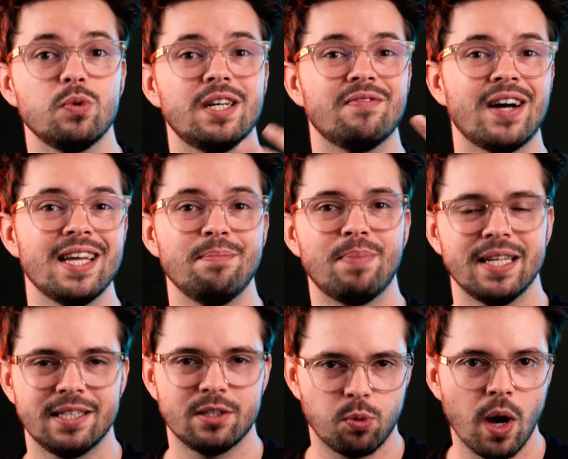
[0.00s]
We divide it
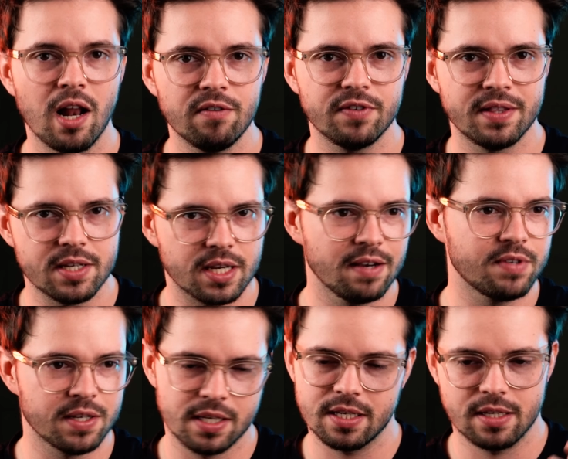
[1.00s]
by 12 and this gives
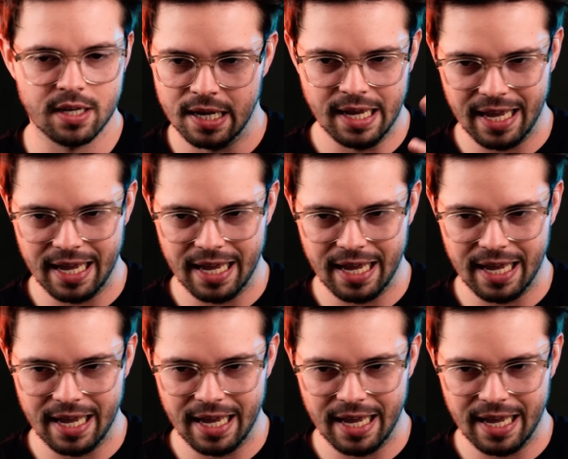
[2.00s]
us